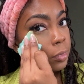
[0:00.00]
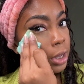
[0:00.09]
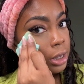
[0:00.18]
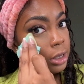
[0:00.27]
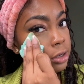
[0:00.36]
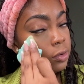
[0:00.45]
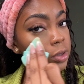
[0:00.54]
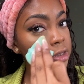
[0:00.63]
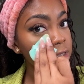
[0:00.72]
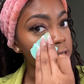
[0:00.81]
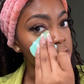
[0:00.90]
And you don't
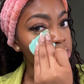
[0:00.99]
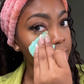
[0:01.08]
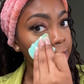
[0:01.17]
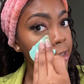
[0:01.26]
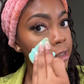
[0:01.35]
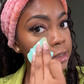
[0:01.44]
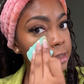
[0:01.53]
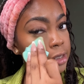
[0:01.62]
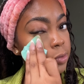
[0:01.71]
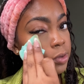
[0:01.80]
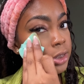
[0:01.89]
want to drag it.
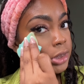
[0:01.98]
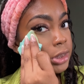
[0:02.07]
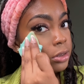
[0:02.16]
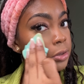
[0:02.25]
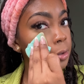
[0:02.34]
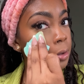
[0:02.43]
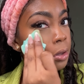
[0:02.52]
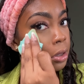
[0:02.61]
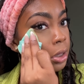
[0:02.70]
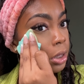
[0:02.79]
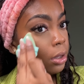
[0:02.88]
You want to,
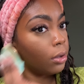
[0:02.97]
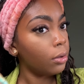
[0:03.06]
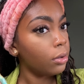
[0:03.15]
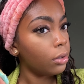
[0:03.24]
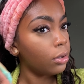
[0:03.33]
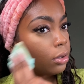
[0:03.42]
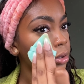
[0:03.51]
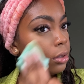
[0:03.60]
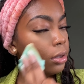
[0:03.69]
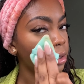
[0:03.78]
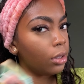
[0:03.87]

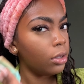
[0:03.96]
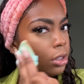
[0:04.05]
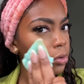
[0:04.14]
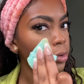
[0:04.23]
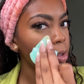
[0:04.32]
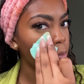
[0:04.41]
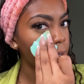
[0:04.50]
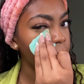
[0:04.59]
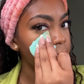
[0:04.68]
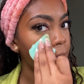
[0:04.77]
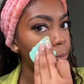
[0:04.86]
you know, you
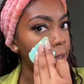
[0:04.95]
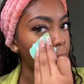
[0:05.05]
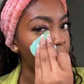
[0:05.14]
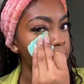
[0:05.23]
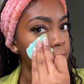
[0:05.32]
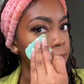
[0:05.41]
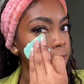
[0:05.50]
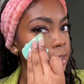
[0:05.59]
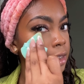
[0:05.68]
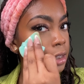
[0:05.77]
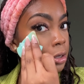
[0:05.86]
want to tap it into your
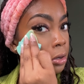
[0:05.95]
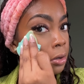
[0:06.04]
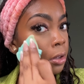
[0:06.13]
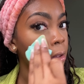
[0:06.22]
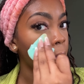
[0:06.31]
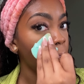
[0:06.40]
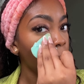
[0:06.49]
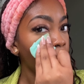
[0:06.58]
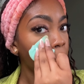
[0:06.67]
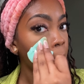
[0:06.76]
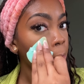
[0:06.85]
skin.
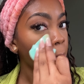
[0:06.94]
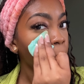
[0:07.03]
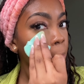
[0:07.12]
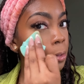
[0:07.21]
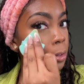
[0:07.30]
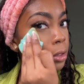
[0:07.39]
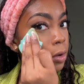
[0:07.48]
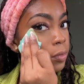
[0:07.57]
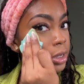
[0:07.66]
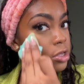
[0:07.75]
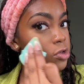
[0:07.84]
Because
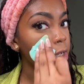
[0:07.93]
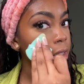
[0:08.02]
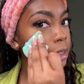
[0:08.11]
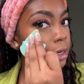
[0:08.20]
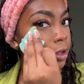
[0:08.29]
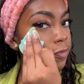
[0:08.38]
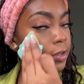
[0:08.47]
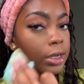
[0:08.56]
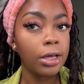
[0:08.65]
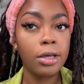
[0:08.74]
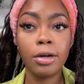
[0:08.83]
when you drag it, I feel
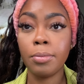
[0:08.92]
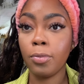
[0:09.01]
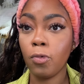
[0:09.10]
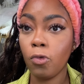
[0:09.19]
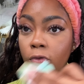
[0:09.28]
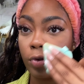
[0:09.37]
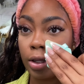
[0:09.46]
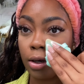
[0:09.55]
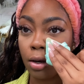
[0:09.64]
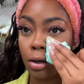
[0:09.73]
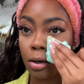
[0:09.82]
like you're
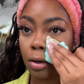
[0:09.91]
moving